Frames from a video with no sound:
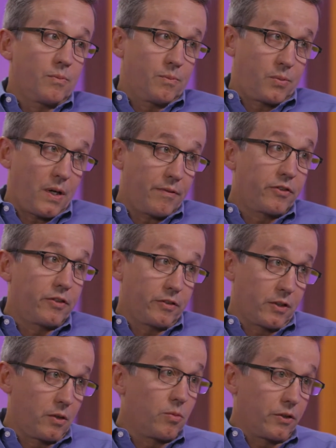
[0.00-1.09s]
Privacy is a
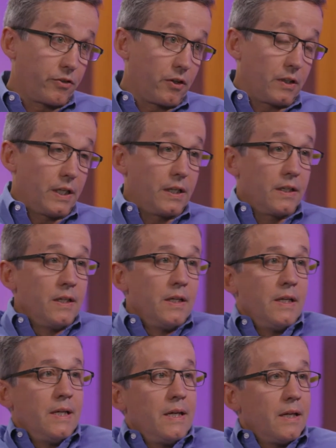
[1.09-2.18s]
good one, Charlian.
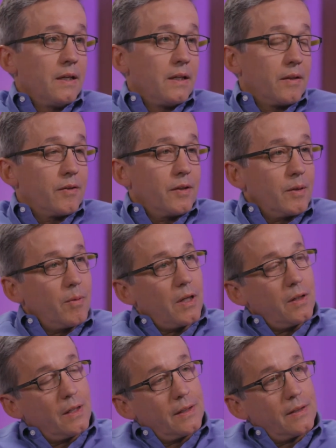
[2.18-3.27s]
Think about
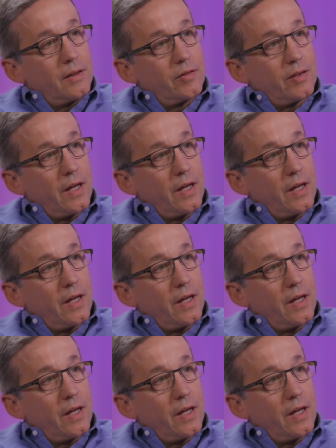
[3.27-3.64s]
it like this.